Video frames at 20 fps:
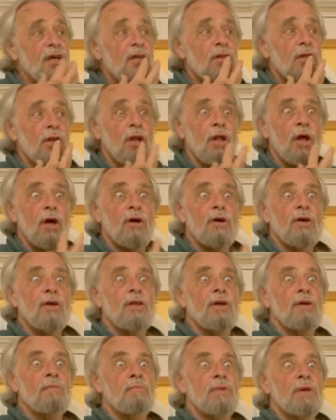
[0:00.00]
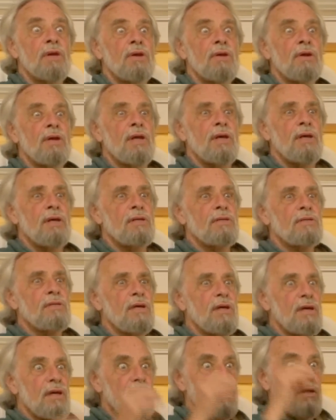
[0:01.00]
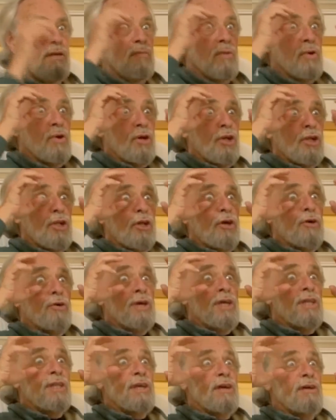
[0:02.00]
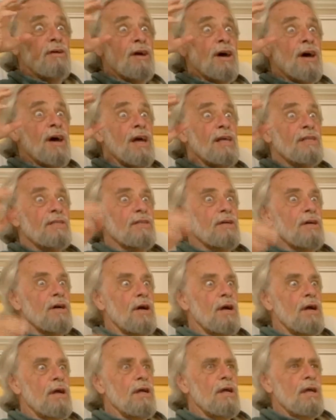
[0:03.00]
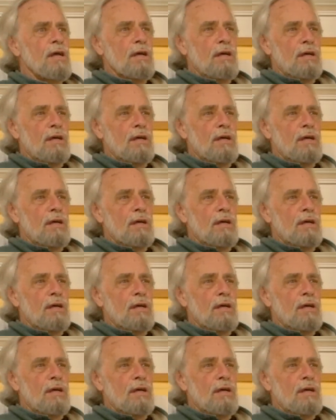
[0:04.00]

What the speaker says: the longer their beard is, and the more glowing their eyes are,